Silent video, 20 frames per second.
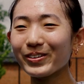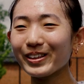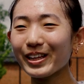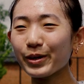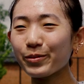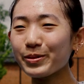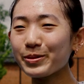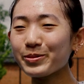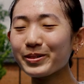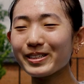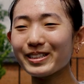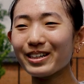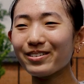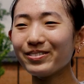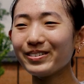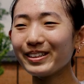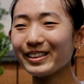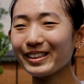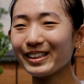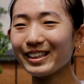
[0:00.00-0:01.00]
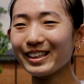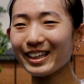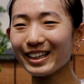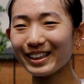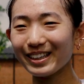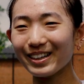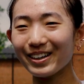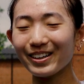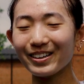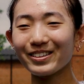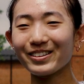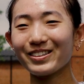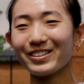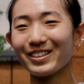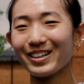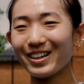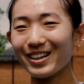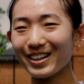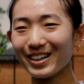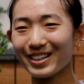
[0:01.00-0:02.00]
Like, we were definitely, like, the
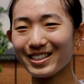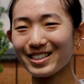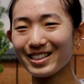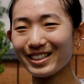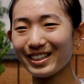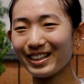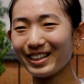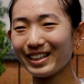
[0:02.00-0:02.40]
underdogs